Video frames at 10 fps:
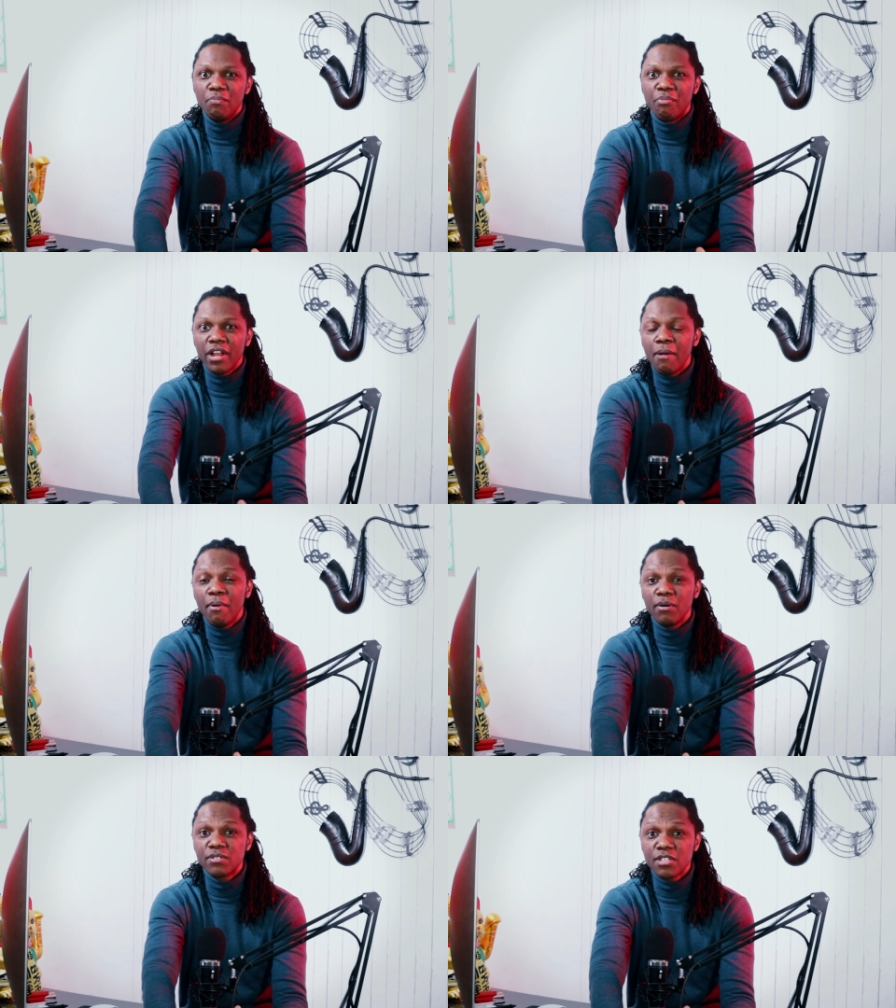will bring
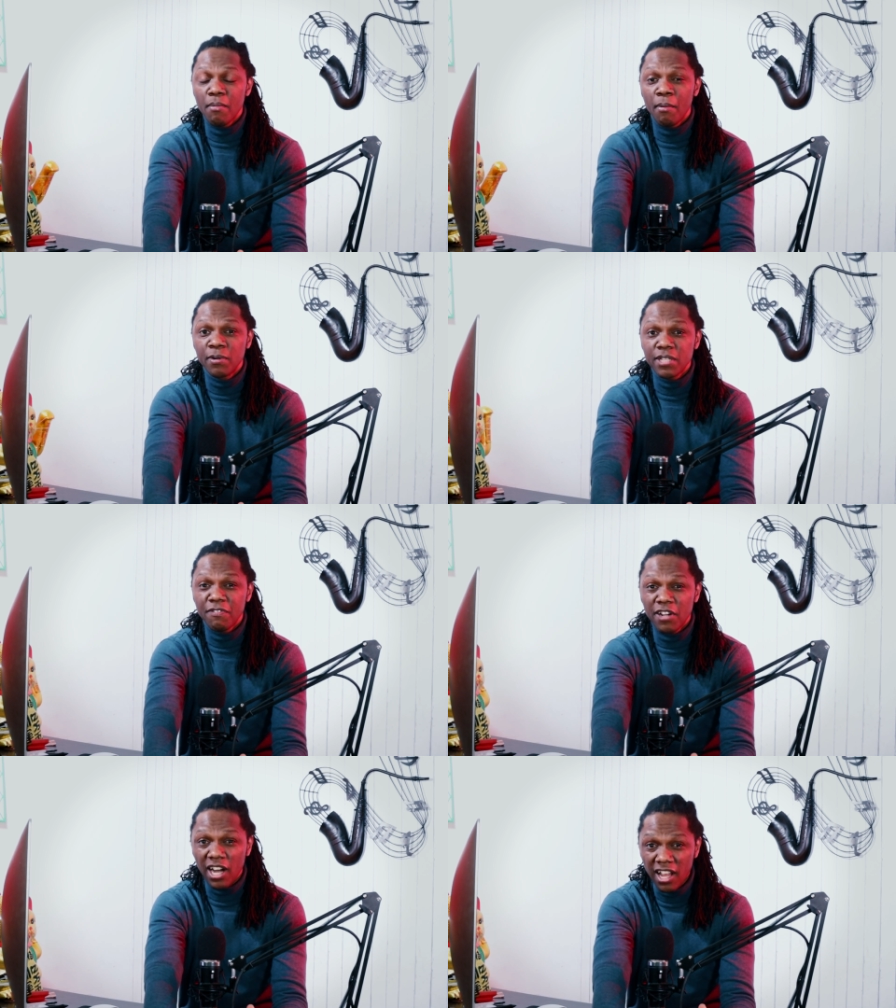about some amount
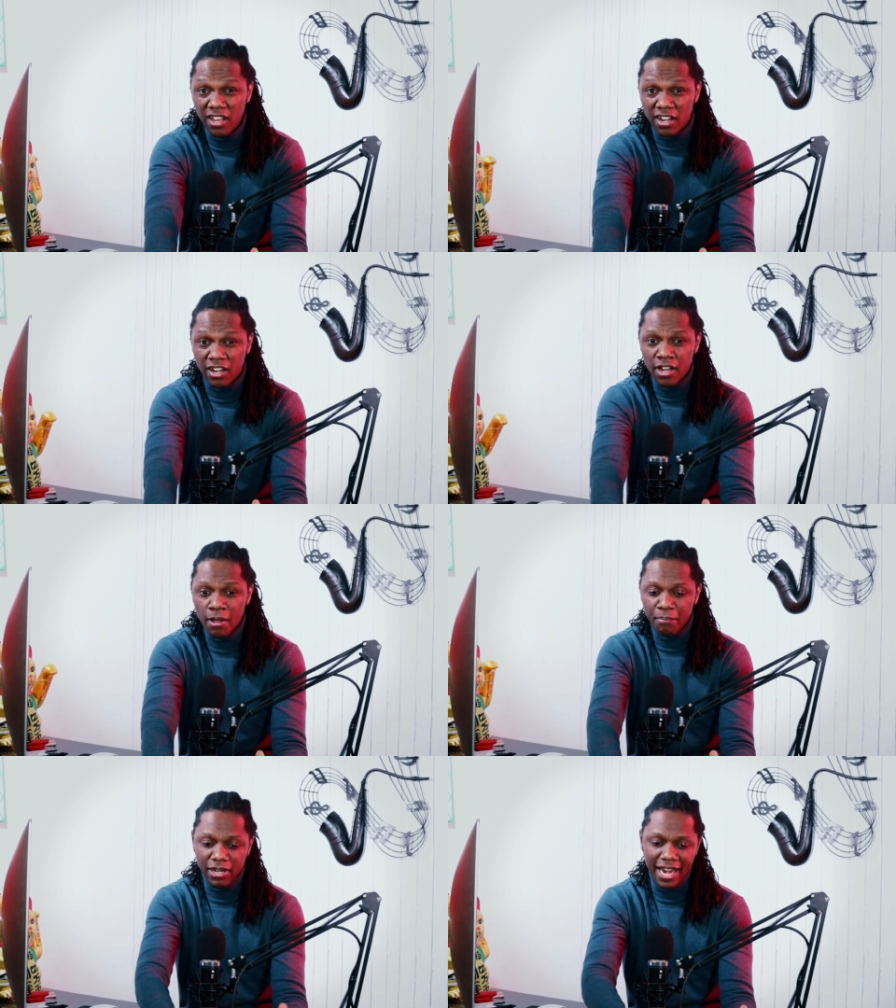of color.
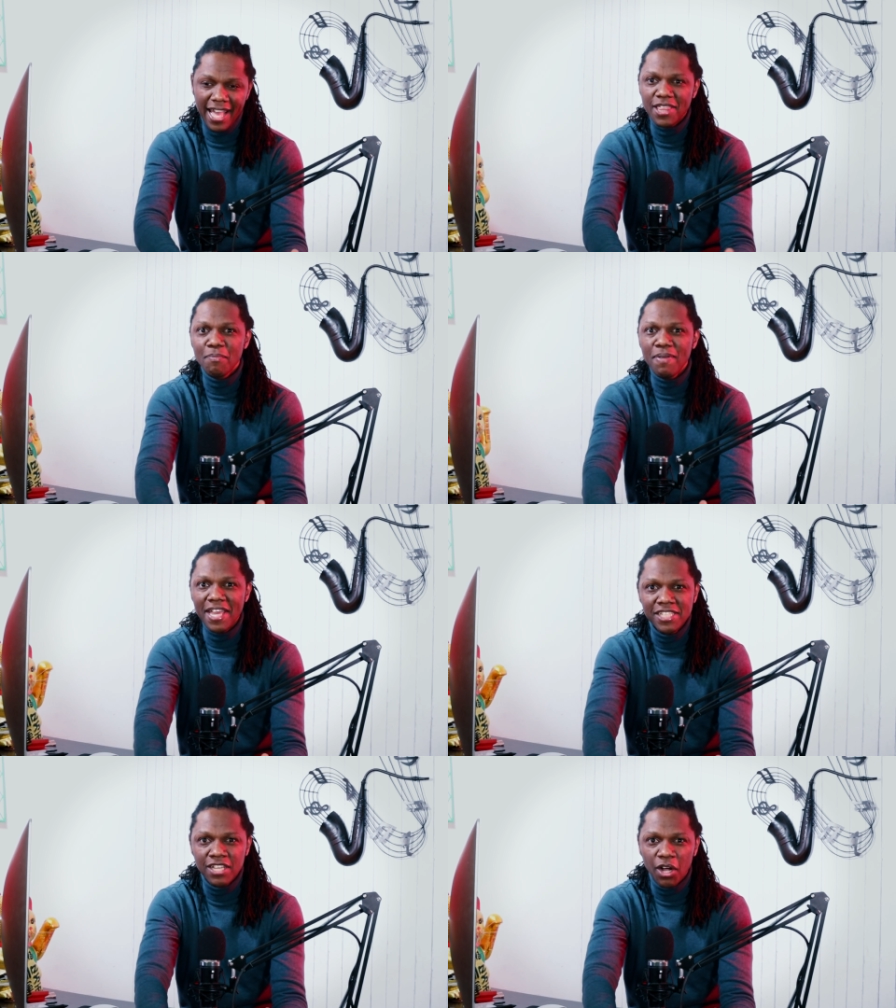But like the
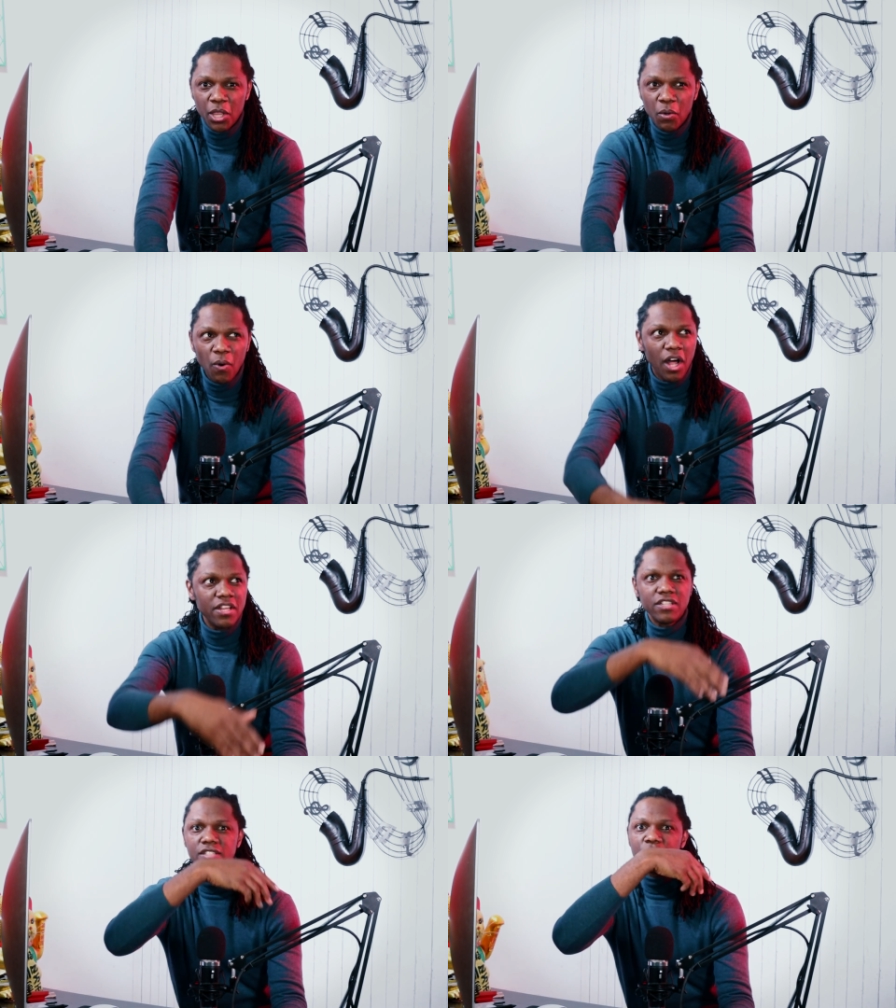painting on the
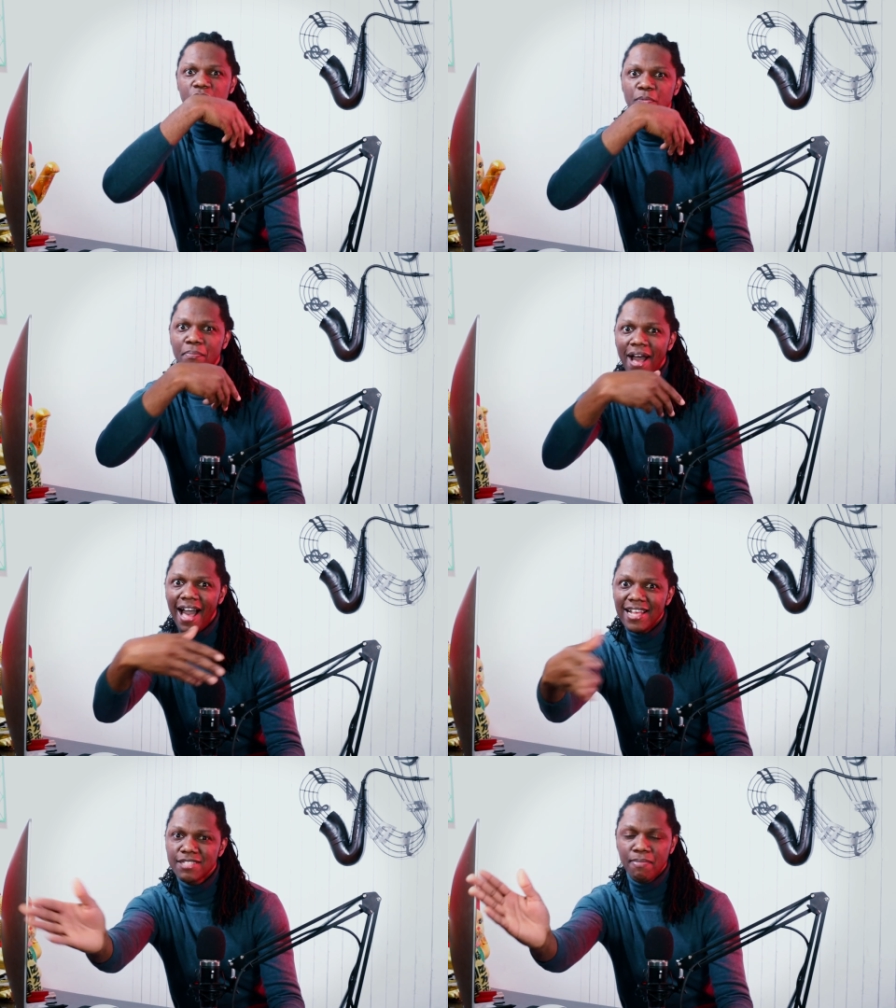wall, you're just going to
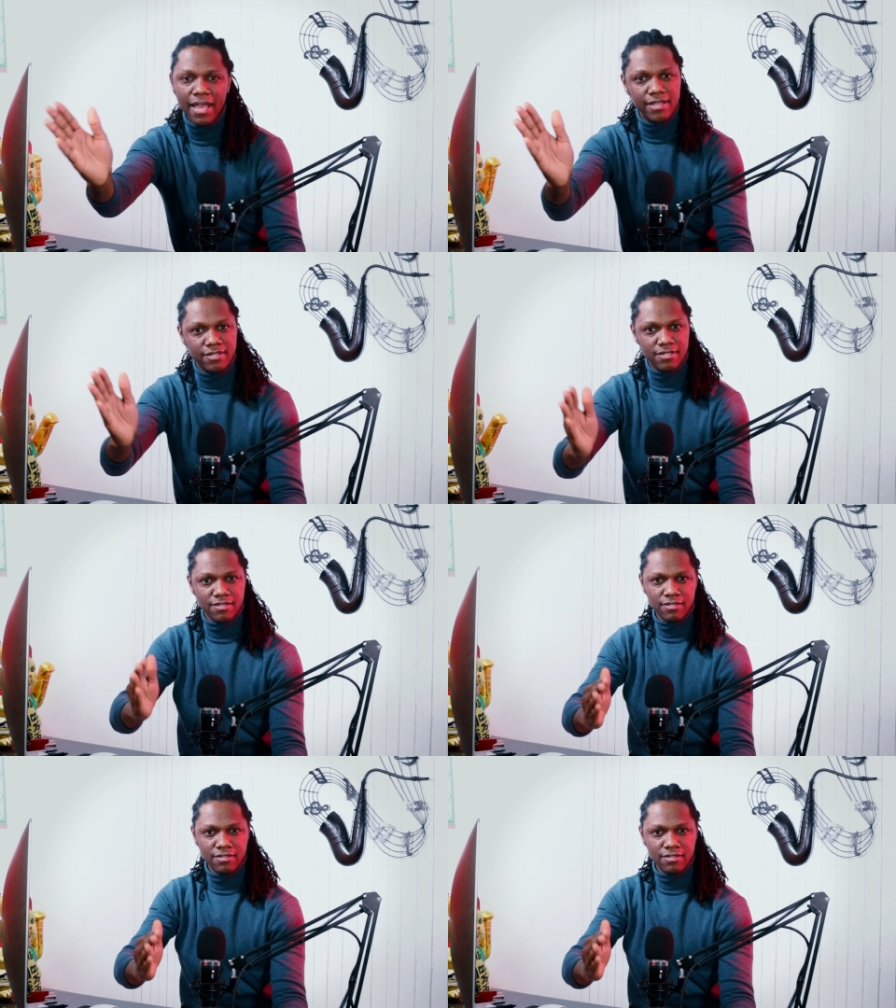pass by it.